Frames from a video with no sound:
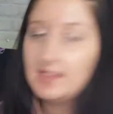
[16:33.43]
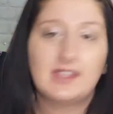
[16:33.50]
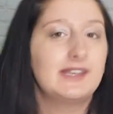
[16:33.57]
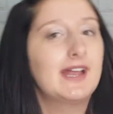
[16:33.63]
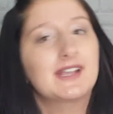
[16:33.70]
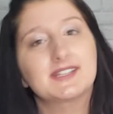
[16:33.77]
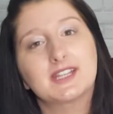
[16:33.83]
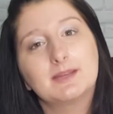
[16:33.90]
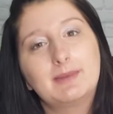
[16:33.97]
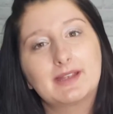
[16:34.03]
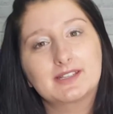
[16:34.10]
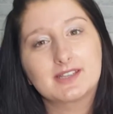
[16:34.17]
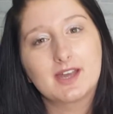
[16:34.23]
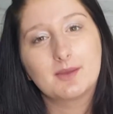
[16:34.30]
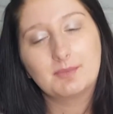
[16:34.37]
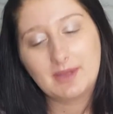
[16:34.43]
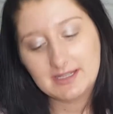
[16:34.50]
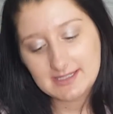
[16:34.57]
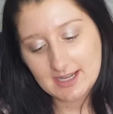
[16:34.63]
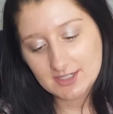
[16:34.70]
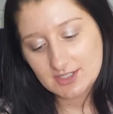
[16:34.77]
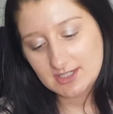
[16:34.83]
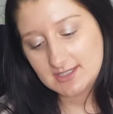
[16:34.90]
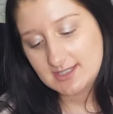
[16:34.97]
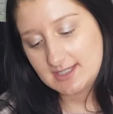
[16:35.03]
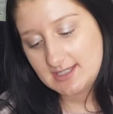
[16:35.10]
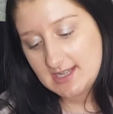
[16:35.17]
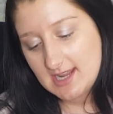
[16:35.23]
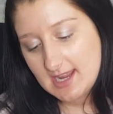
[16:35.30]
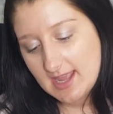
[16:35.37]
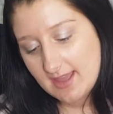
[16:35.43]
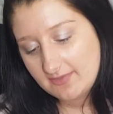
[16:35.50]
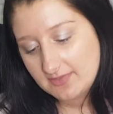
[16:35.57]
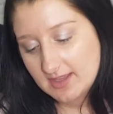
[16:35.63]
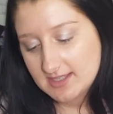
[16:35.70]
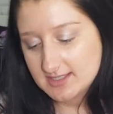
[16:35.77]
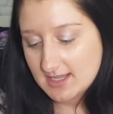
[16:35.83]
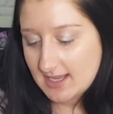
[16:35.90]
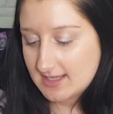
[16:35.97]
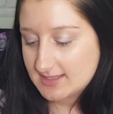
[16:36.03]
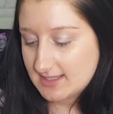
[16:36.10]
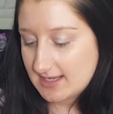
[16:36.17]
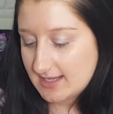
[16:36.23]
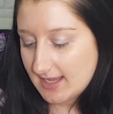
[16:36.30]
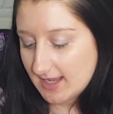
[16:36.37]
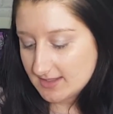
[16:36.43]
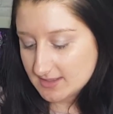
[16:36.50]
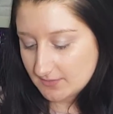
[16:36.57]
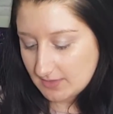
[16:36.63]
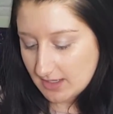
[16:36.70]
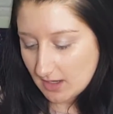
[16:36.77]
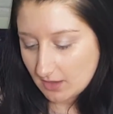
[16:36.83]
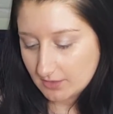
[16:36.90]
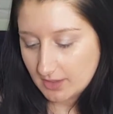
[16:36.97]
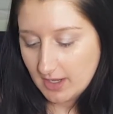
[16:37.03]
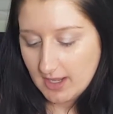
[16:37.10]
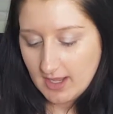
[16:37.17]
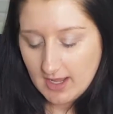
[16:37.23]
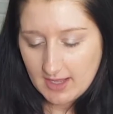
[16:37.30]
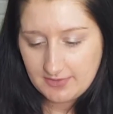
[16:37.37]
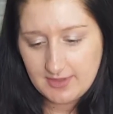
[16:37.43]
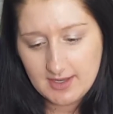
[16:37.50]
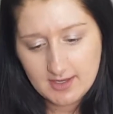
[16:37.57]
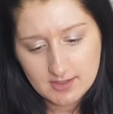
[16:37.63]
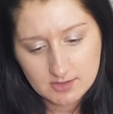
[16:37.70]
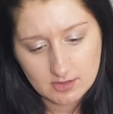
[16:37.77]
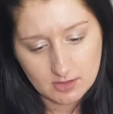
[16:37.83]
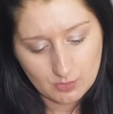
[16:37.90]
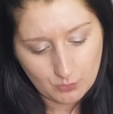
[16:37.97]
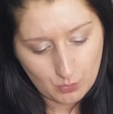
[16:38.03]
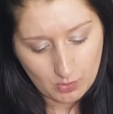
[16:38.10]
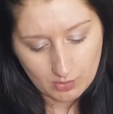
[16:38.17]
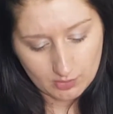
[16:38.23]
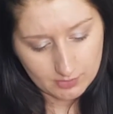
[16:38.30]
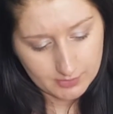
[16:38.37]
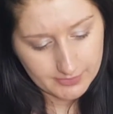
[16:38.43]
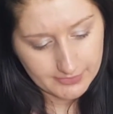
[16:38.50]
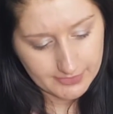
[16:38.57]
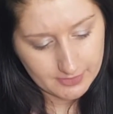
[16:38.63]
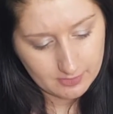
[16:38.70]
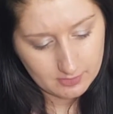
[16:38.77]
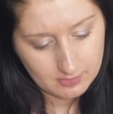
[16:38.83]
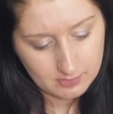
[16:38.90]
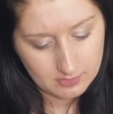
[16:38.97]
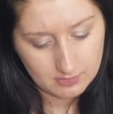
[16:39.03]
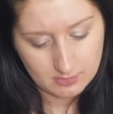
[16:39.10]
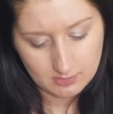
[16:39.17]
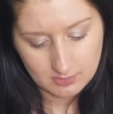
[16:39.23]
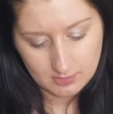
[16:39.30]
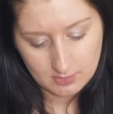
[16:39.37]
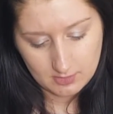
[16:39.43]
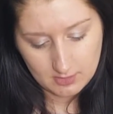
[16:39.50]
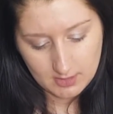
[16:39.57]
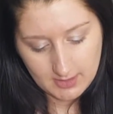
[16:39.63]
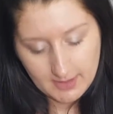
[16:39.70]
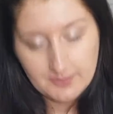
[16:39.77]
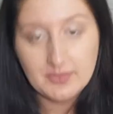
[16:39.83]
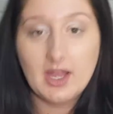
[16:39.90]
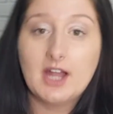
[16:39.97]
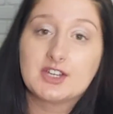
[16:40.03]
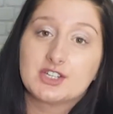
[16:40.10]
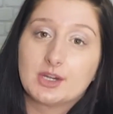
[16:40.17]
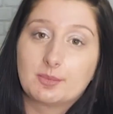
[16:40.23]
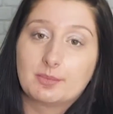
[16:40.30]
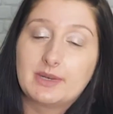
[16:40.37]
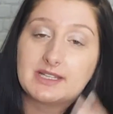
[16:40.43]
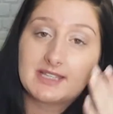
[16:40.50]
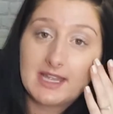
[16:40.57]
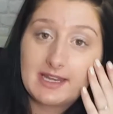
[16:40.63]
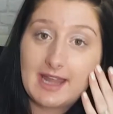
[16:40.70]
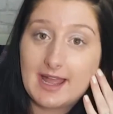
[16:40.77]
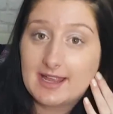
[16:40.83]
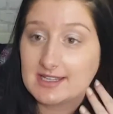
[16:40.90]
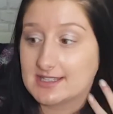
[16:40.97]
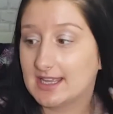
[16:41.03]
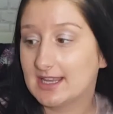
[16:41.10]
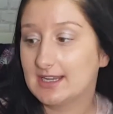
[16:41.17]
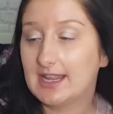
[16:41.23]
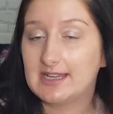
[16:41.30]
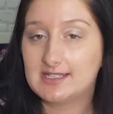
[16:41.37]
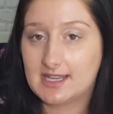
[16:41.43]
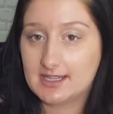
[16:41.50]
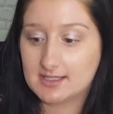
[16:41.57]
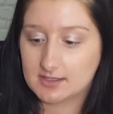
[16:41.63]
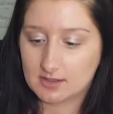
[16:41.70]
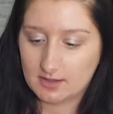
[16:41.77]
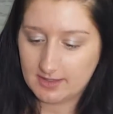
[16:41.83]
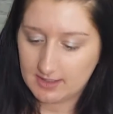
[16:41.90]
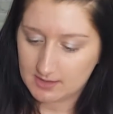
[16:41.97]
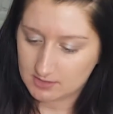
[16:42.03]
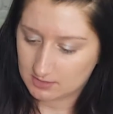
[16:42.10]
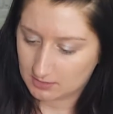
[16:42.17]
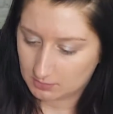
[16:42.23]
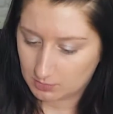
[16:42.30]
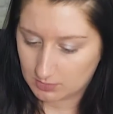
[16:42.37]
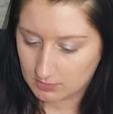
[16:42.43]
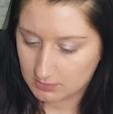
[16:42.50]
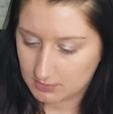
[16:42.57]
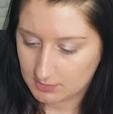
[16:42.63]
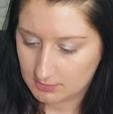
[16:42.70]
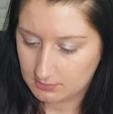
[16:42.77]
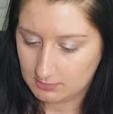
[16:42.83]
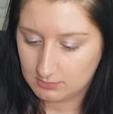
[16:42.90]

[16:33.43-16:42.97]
The next thing I picked up is actually a CD, and this is the Kings of Leon, I think it's called Walls. I don't know, but it's their latest, I think it's called Walls.